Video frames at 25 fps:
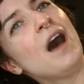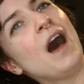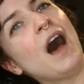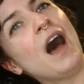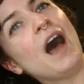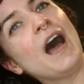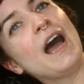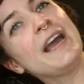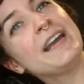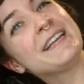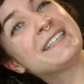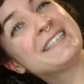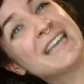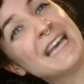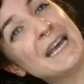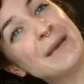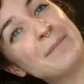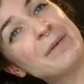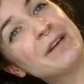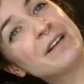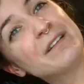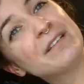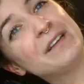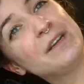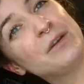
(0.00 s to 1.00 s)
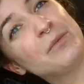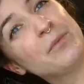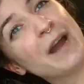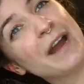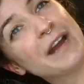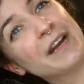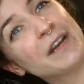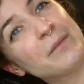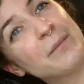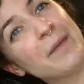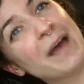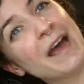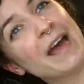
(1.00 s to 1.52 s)
I typically
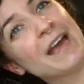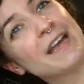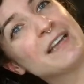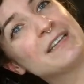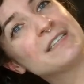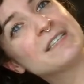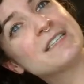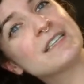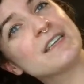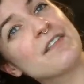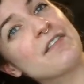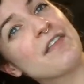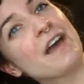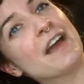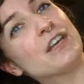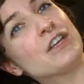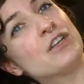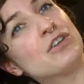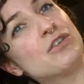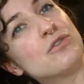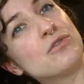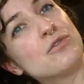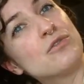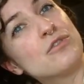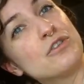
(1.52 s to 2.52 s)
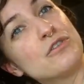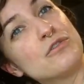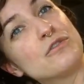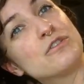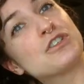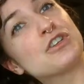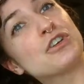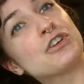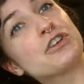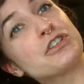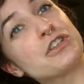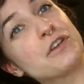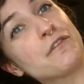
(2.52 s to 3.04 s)
recommend that you use
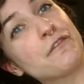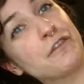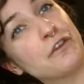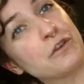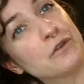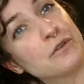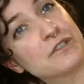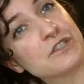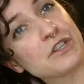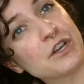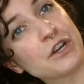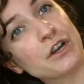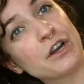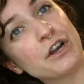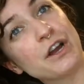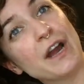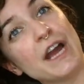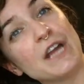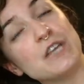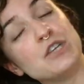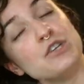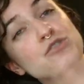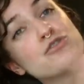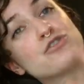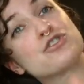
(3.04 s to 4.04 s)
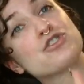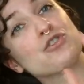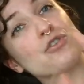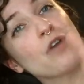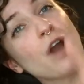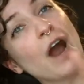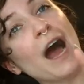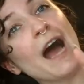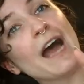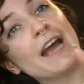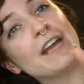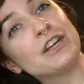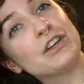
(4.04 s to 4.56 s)
your diffuser and you
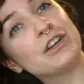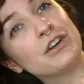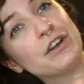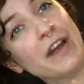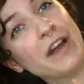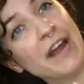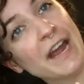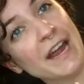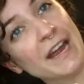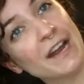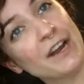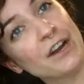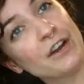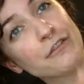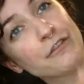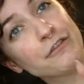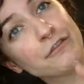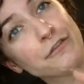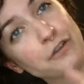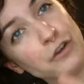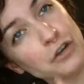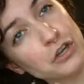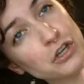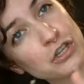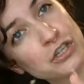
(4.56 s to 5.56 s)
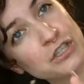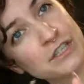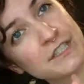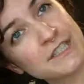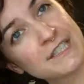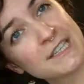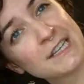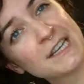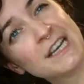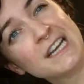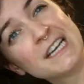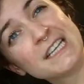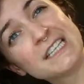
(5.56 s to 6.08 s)
dry your hair first
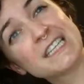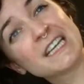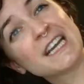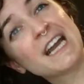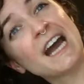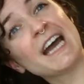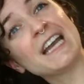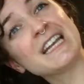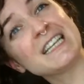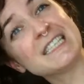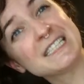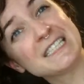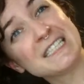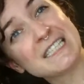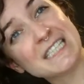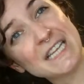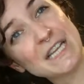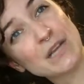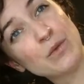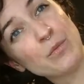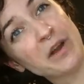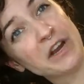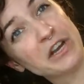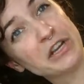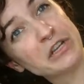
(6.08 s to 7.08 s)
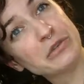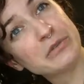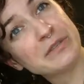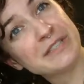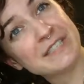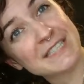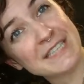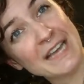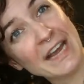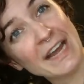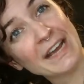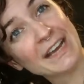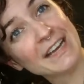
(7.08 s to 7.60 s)
to kind of see where you
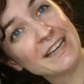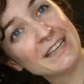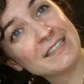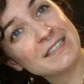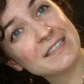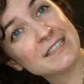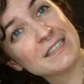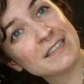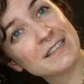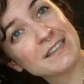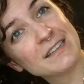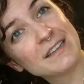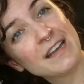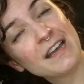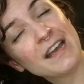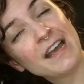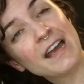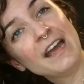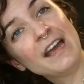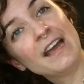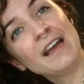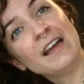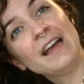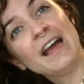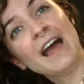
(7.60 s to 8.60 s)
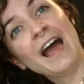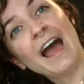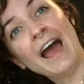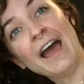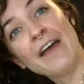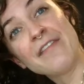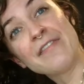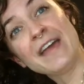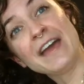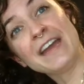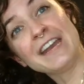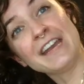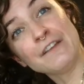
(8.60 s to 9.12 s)
stand.
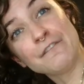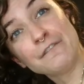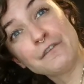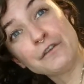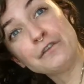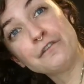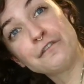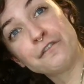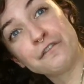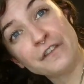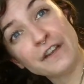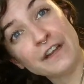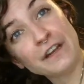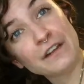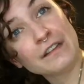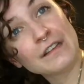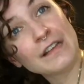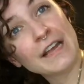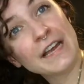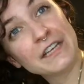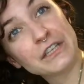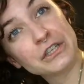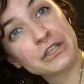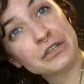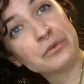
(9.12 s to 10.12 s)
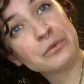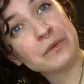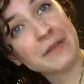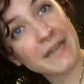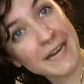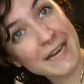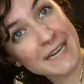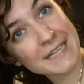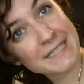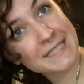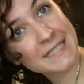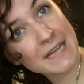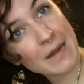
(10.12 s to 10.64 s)
And then if you feel like you
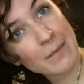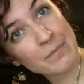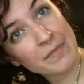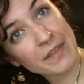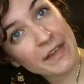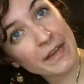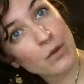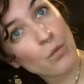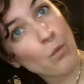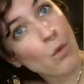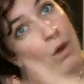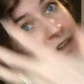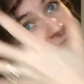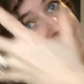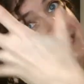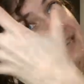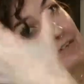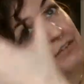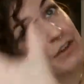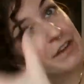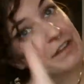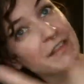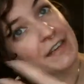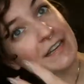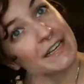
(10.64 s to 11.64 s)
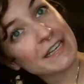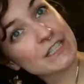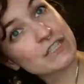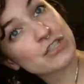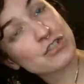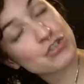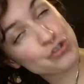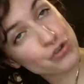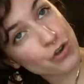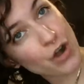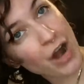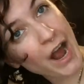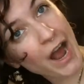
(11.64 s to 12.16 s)
need something, once everything is
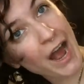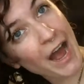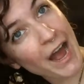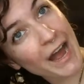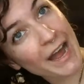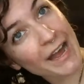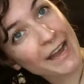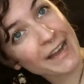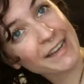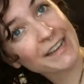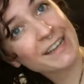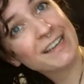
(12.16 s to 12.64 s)
dry,